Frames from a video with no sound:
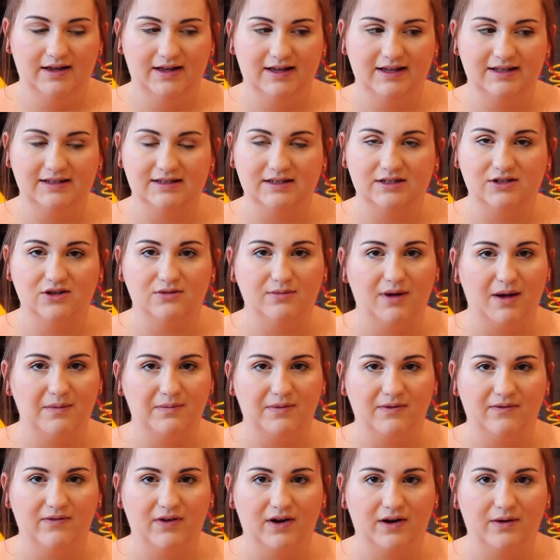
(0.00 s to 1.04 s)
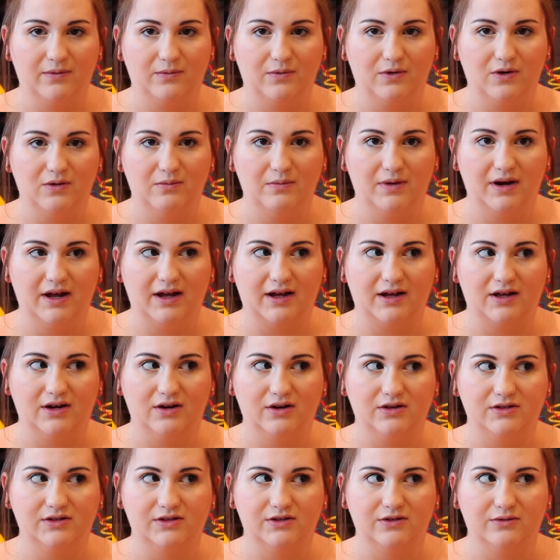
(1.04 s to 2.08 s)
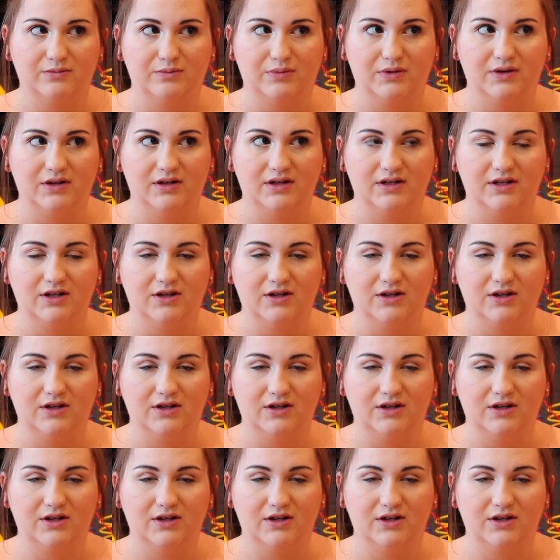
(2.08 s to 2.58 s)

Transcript: it still might be very warm, but I can also put,